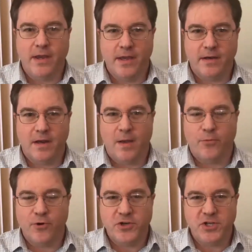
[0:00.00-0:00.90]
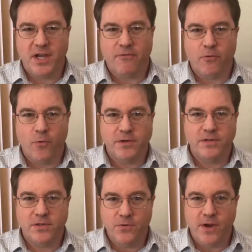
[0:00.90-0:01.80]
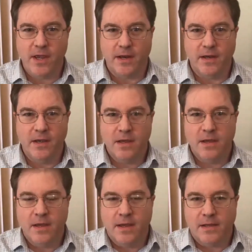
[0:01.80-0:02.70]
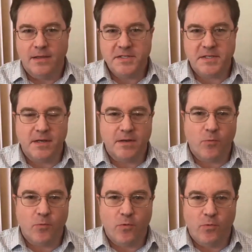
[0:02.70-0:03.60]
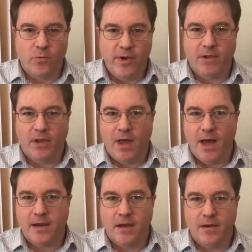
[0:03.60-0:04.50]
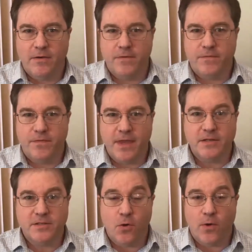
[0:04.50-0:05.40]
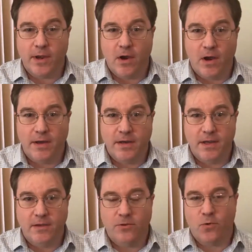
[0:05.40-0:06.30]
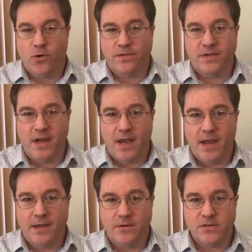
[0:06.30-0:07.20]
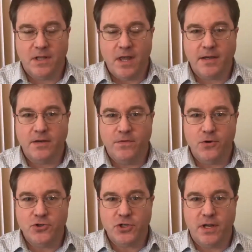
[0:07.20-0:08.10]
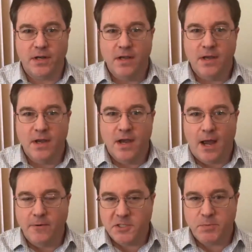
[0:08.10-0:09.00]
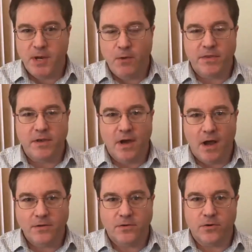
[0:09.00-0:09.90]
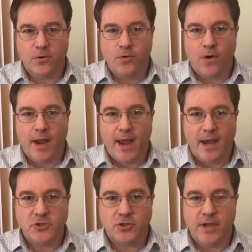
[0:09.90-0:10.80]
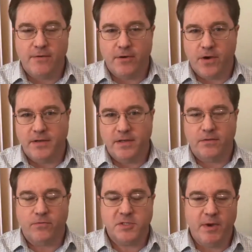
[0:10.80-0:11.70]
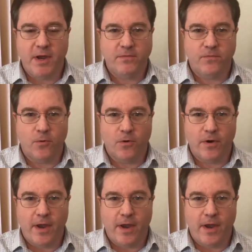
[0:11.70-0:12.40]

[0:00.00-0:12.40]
And I appreciate everyone tuning in. Listen, we have a lot of things going on in the world today, and there's a lot of confusion. And I was speaking with a doctor who I actually have a great deal of respect for.